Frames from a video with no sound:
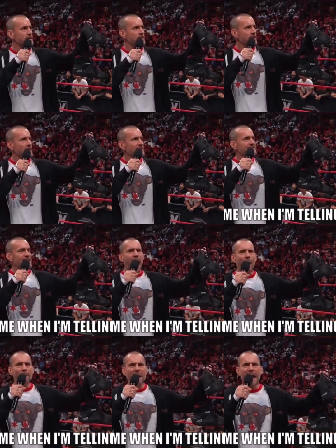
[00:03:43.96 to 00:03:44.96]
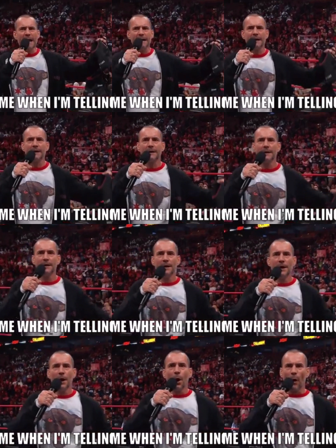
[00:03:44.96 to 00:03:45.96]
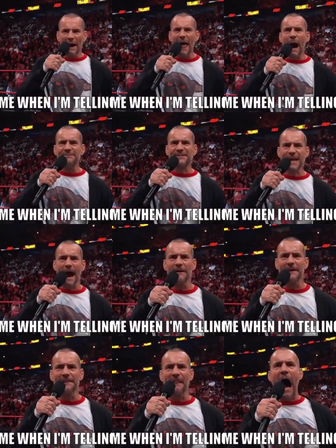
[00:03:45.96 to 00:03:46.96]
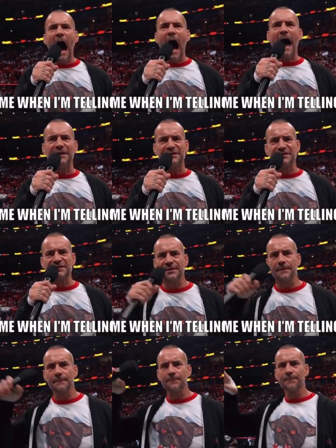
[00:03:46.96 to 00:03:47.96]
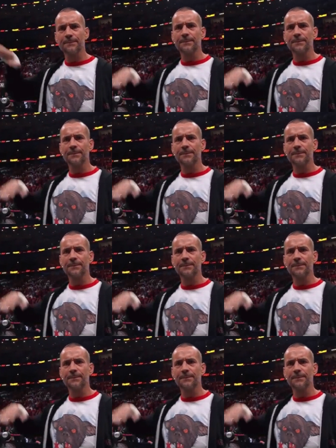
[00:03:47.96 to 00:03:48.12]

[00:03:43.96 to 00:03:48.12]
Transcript: he tears his tricep tendon. Then he has to go away. And